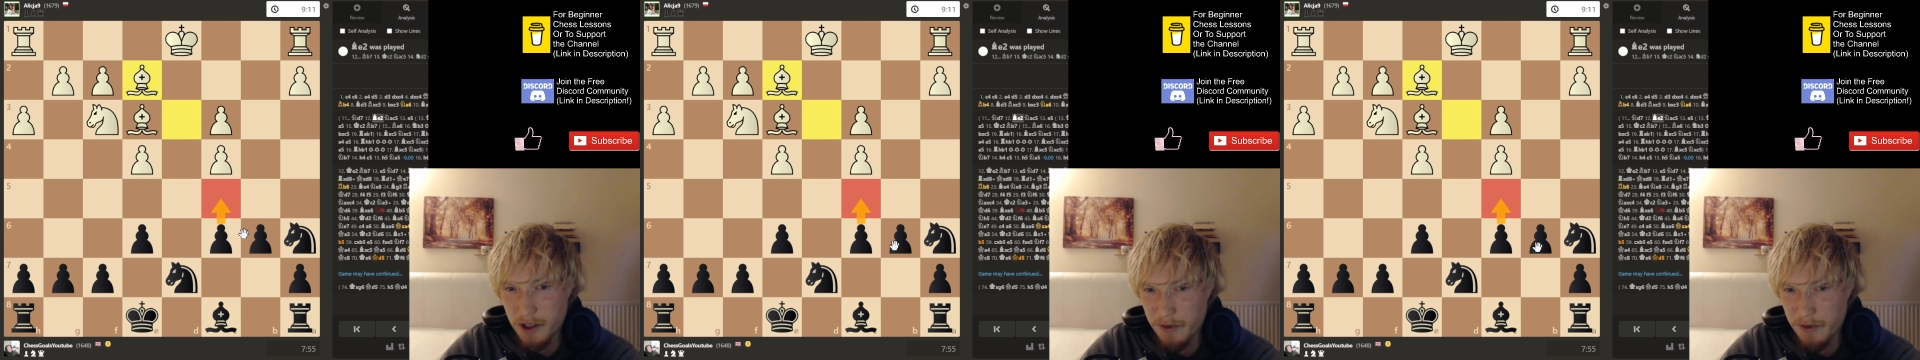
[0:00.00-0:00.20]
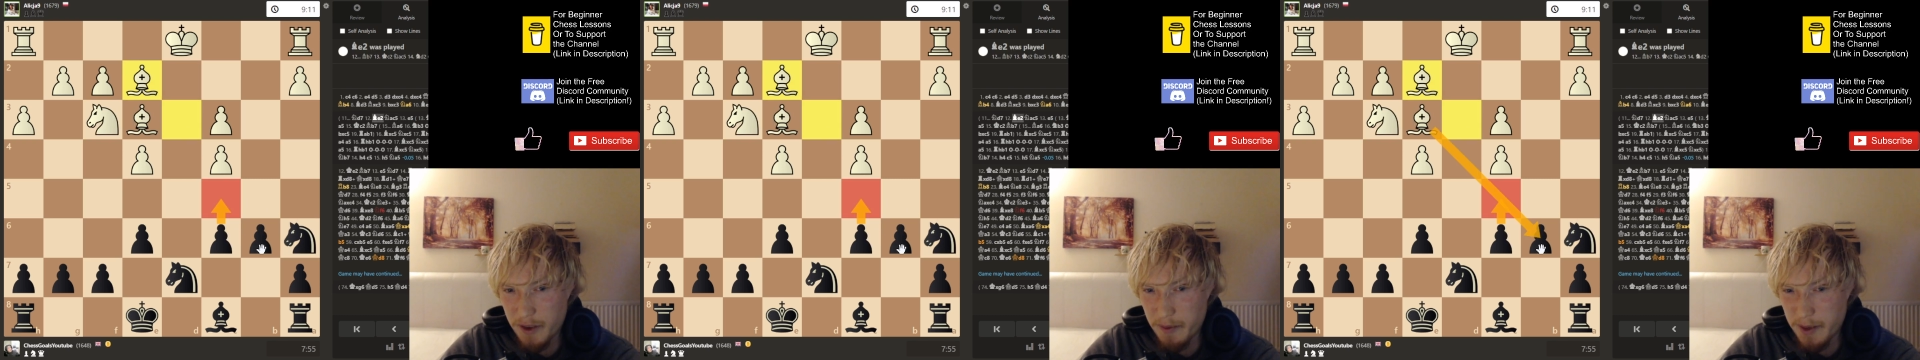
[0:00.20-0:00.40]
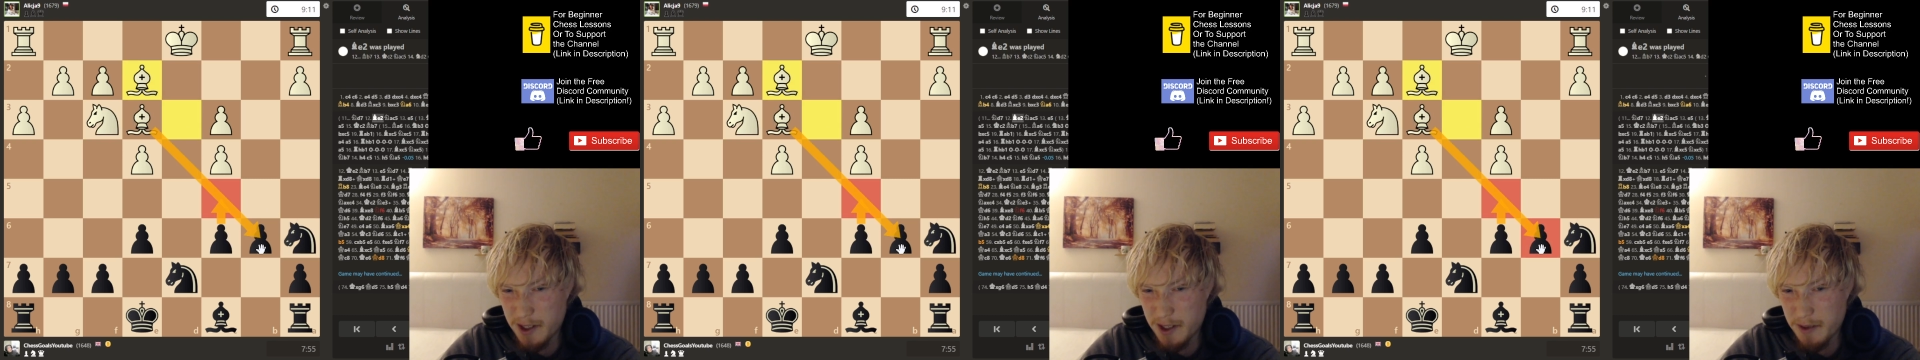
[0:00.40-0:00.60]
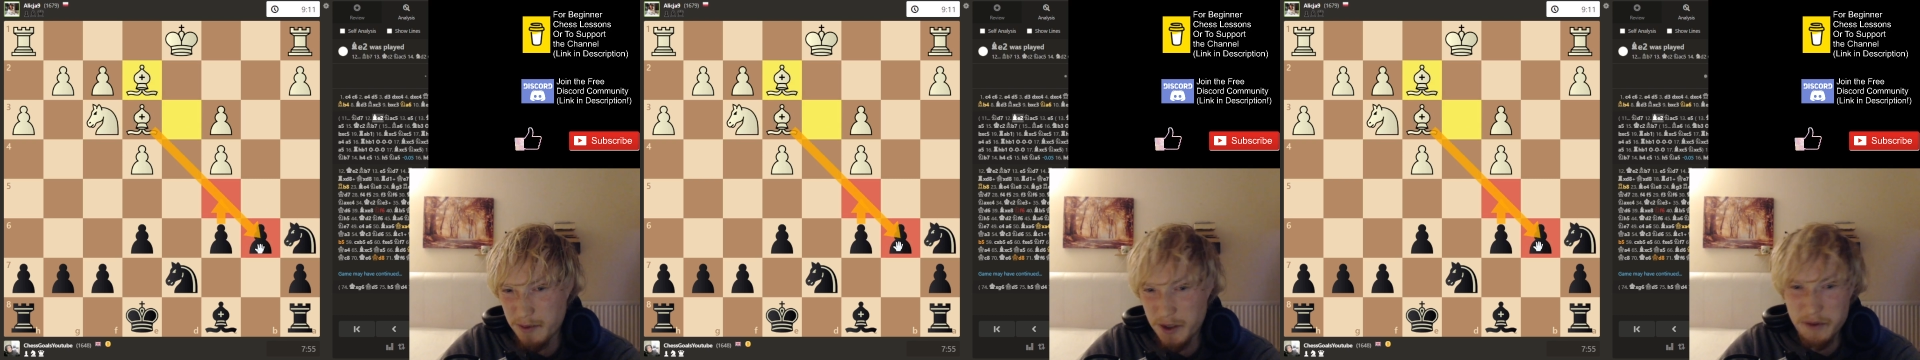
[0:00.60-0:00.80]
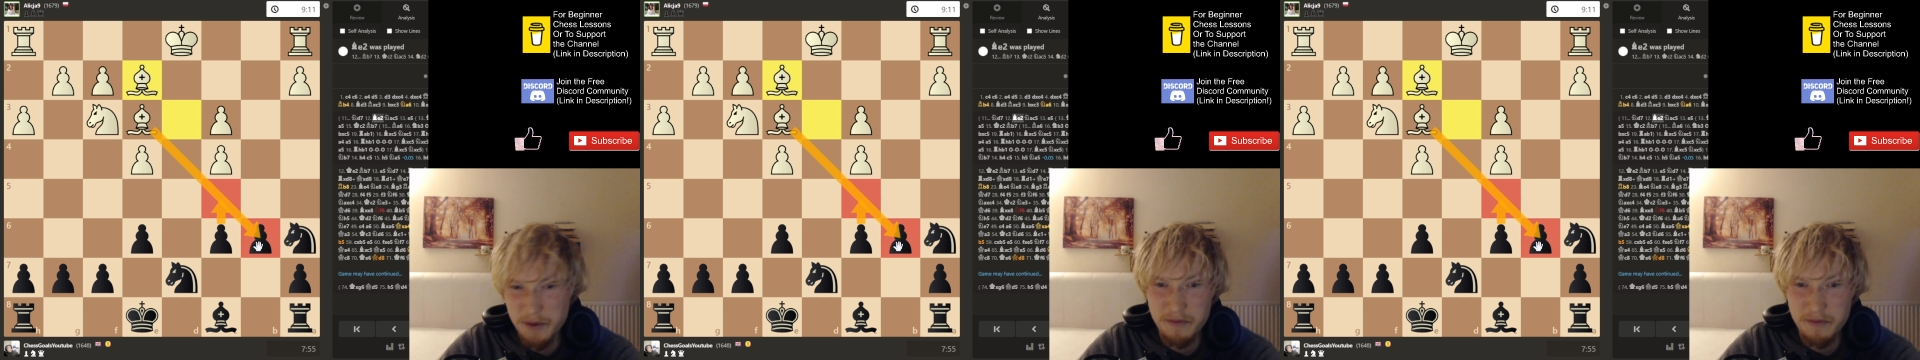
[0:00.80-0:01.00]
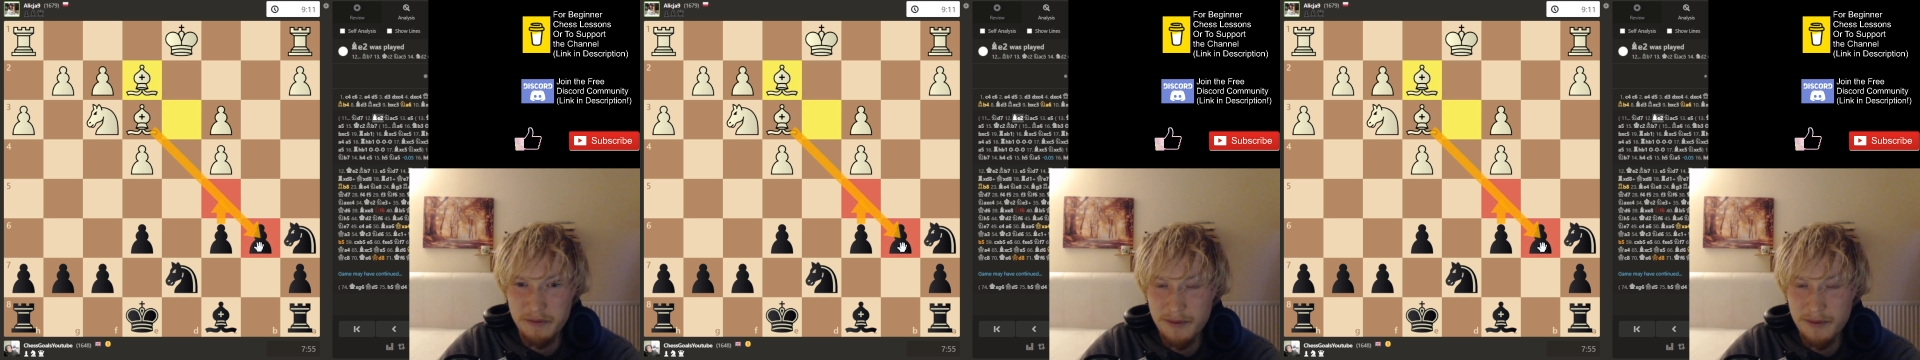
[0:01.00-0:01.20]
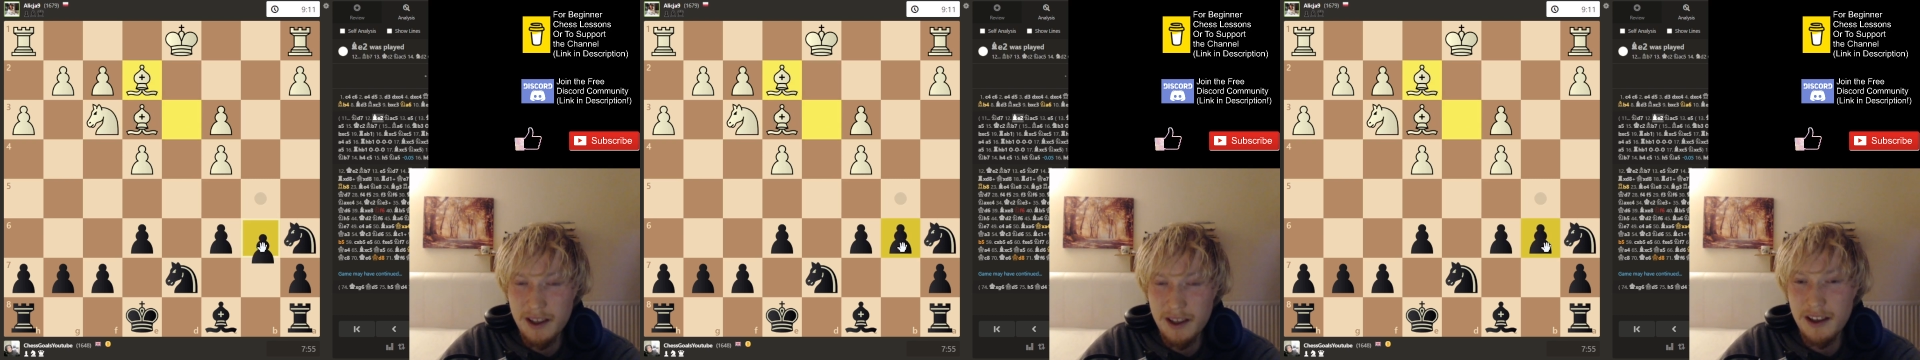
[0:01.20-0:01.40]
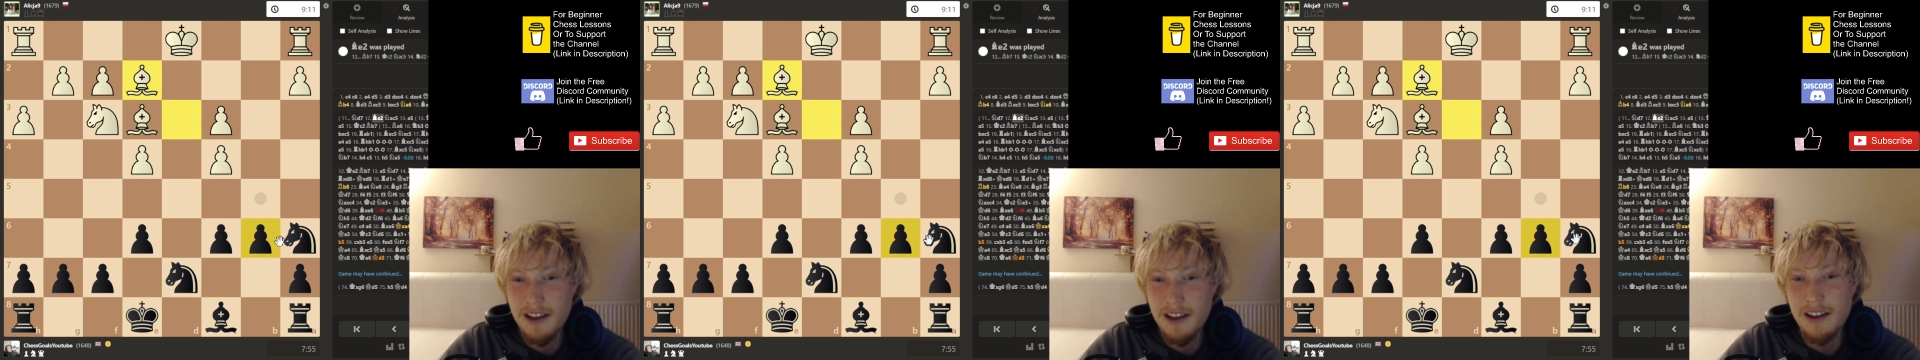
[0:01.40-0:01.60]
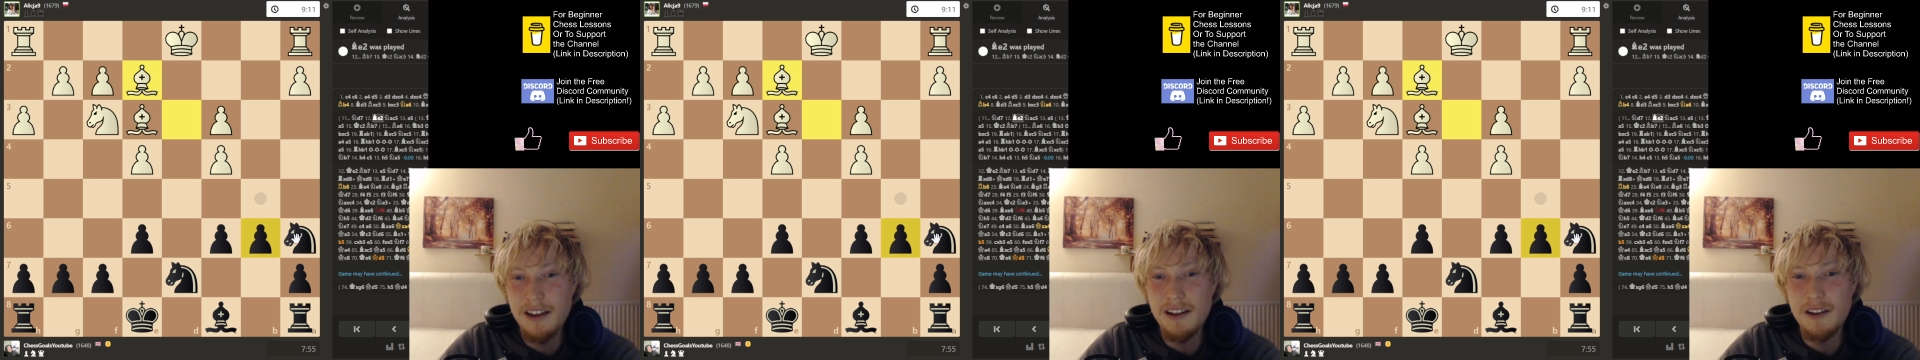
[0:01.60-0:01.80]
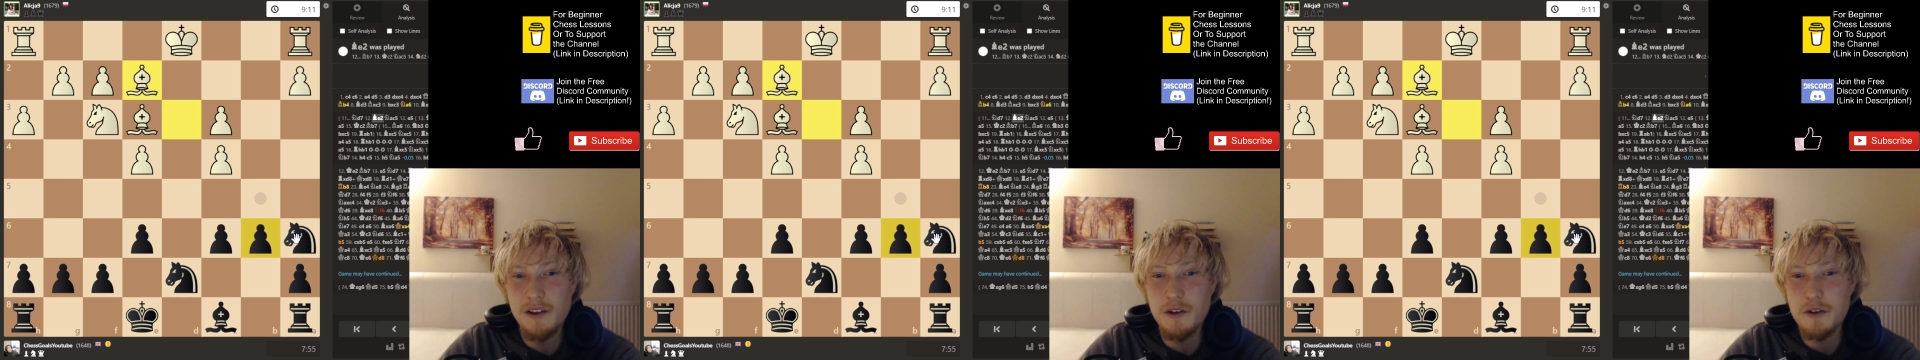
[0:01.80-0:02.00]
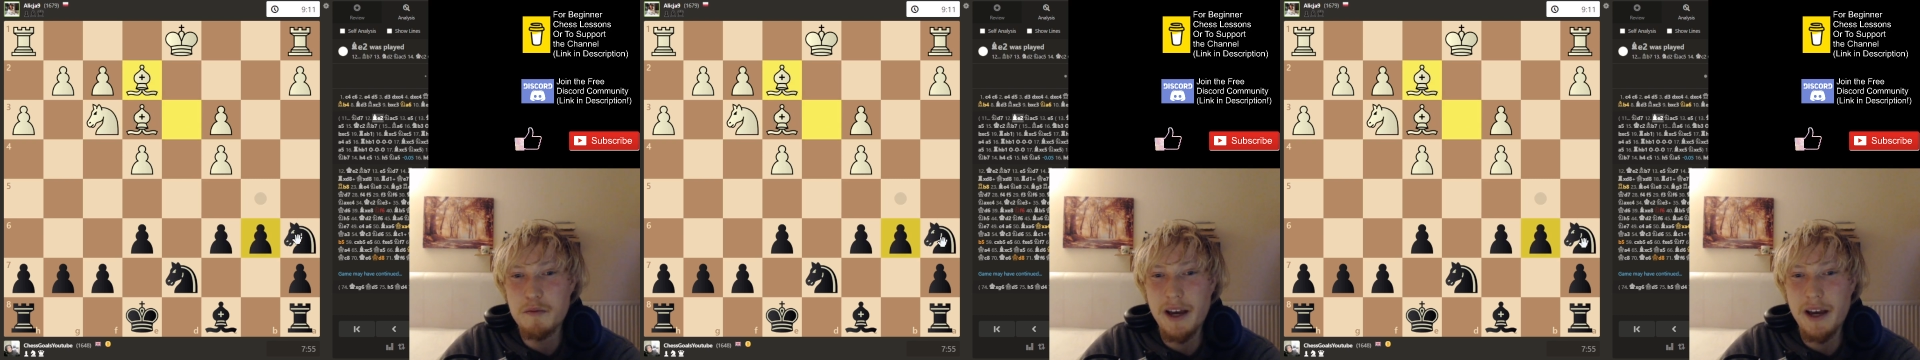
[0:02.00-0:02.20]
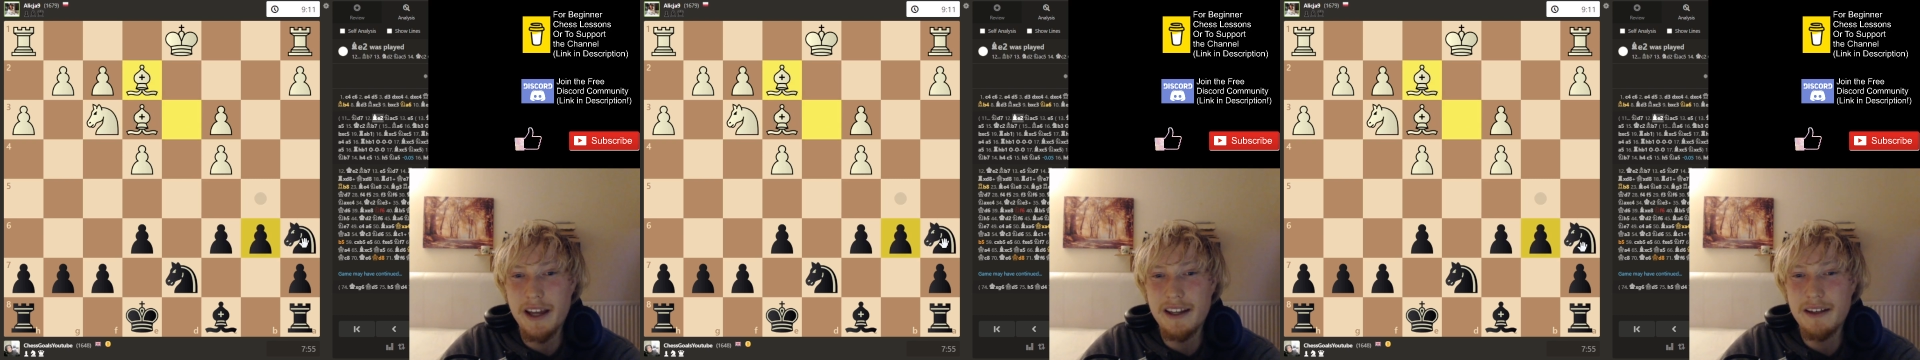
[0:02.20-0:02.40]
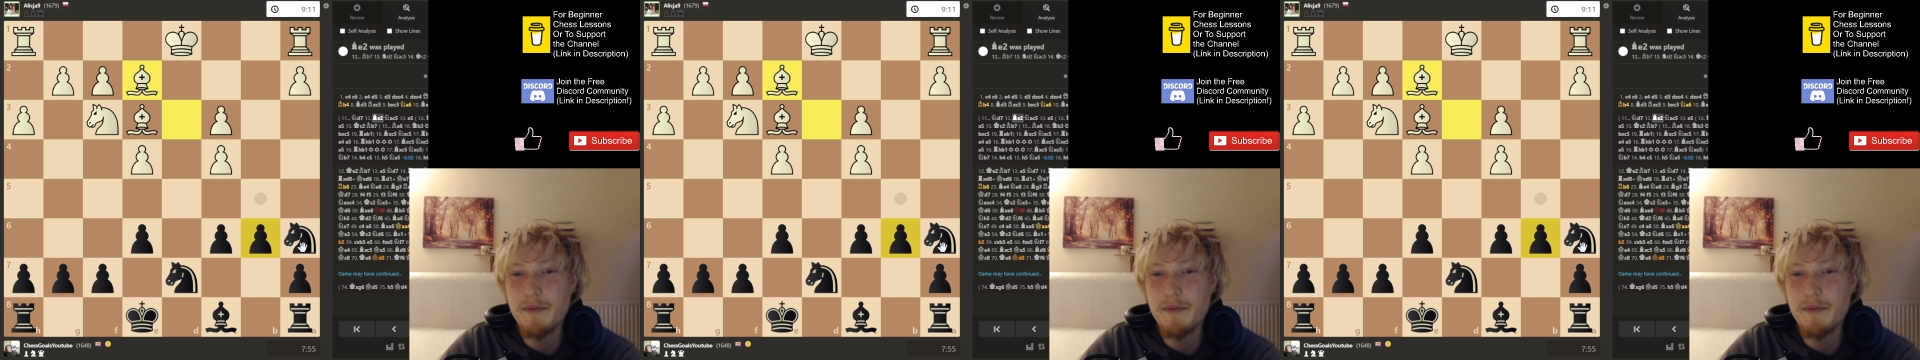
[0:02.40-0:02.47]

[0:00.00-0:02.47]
off the bishop just looks better.